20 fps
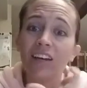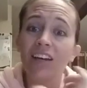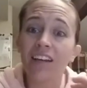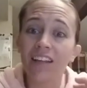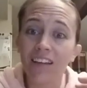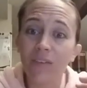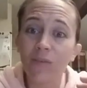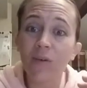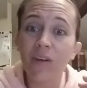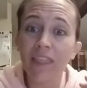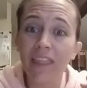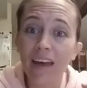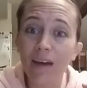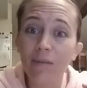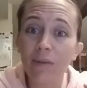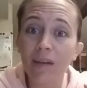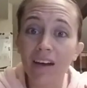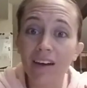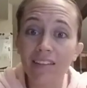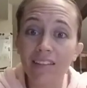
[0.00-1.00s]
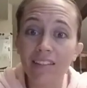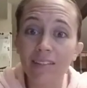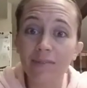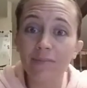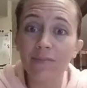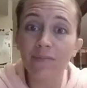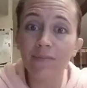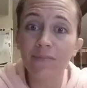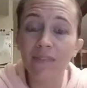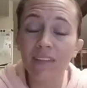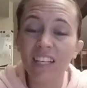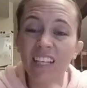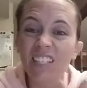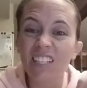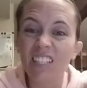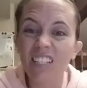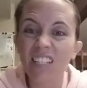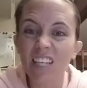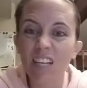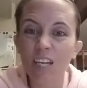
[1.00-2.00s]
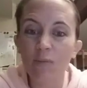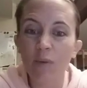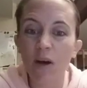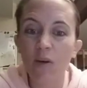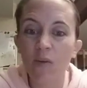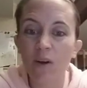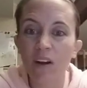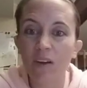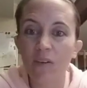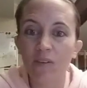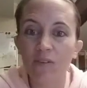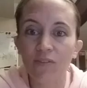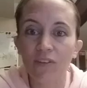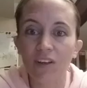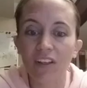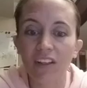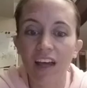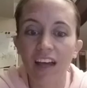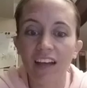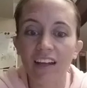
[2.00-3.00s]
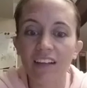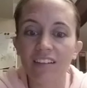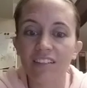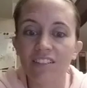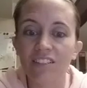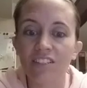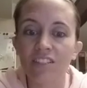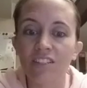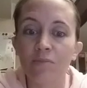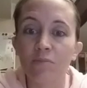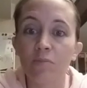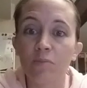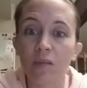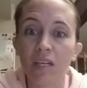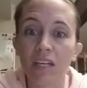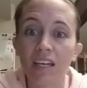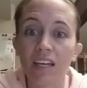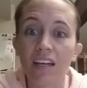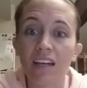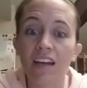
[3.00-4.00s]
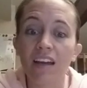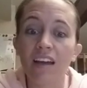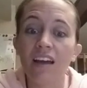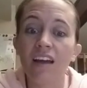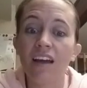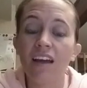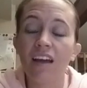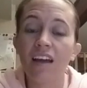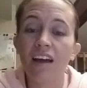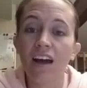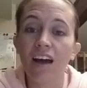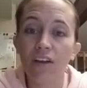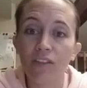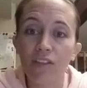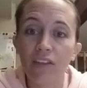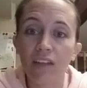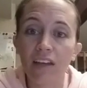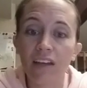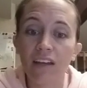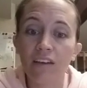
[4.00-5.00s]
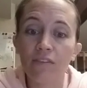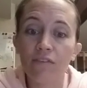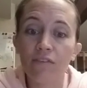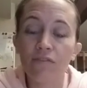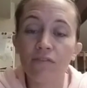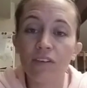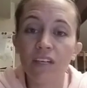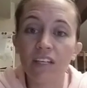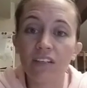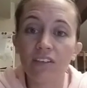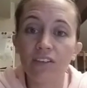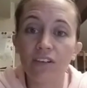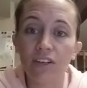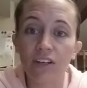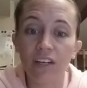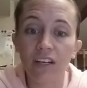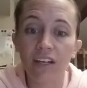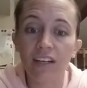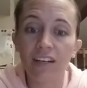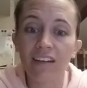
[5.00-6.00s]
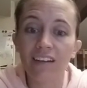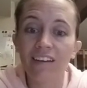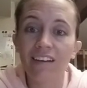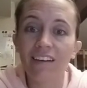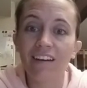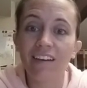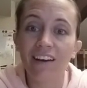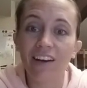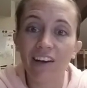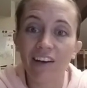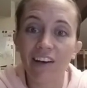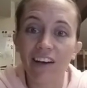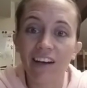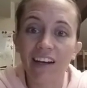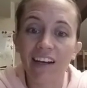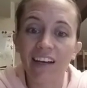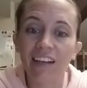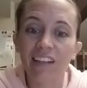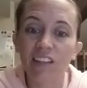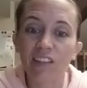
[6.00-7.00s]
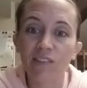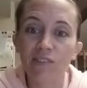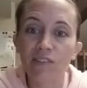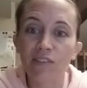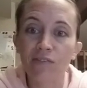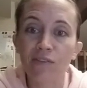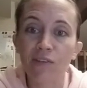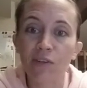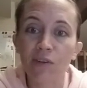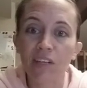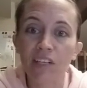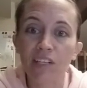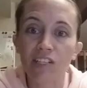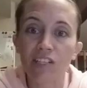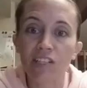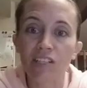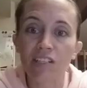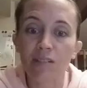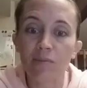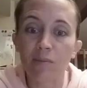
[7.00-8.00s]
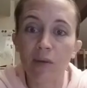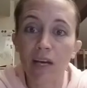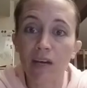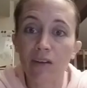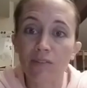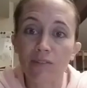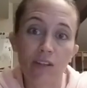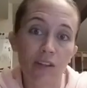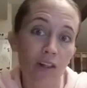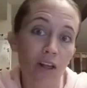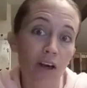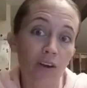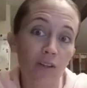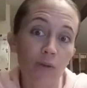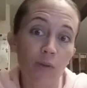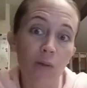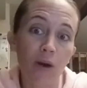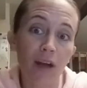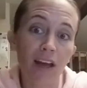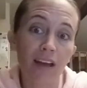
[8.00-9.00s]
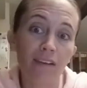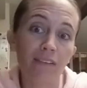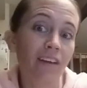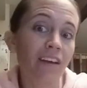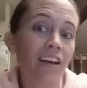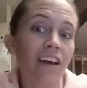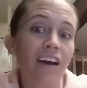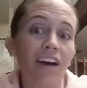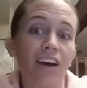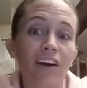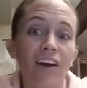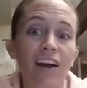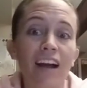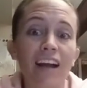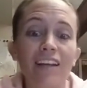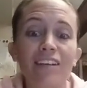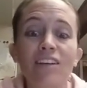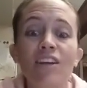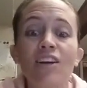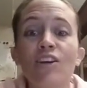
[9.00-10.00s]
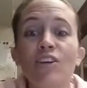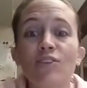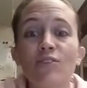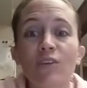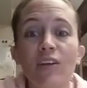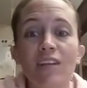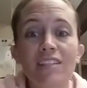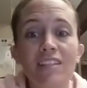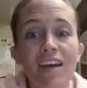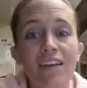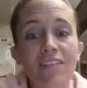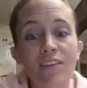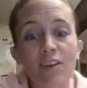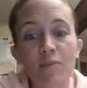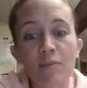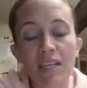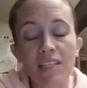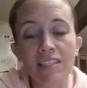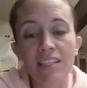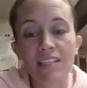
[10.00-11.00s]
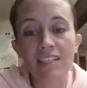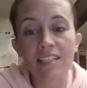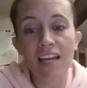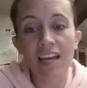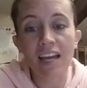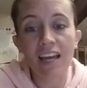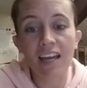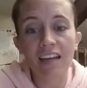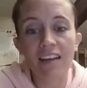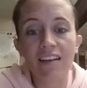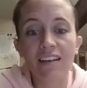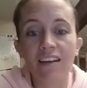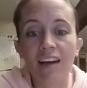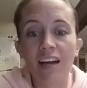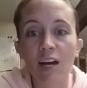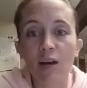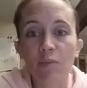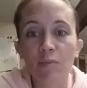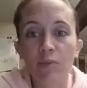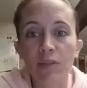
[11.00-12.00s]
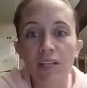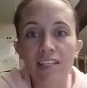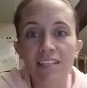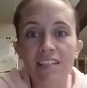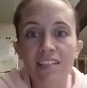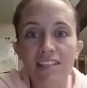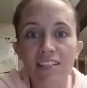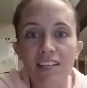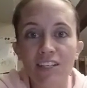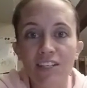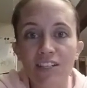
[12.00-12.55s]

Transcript: Wouldn't that be awesome? Just think about what it would feel like to be healthy, feel good, all right, and lose a few inches and pounds along the way. All right, so guys, have an amazing day. Um, blessings on your